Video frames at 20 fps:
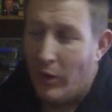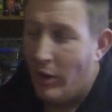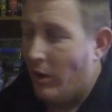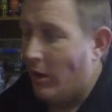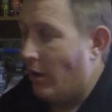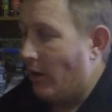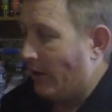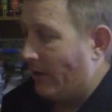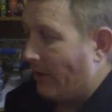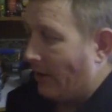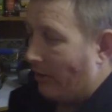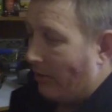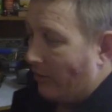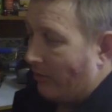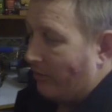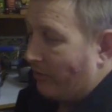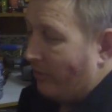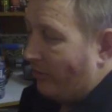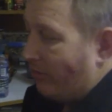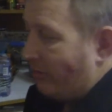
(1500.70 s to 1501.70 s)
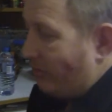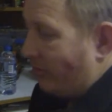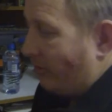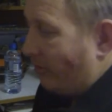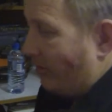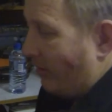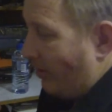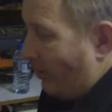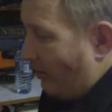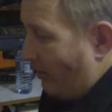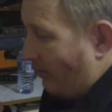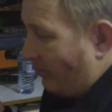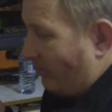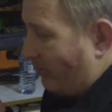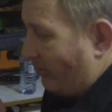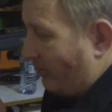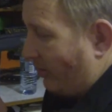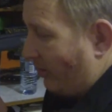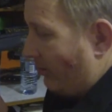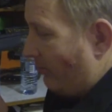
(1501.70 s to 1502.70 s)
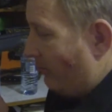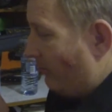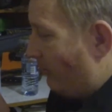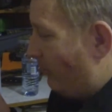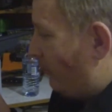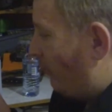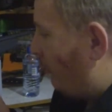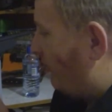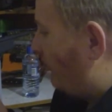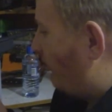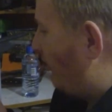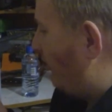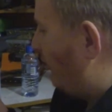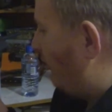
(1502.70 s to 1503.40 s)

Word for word: Okay, guys. So now that's um, that's how you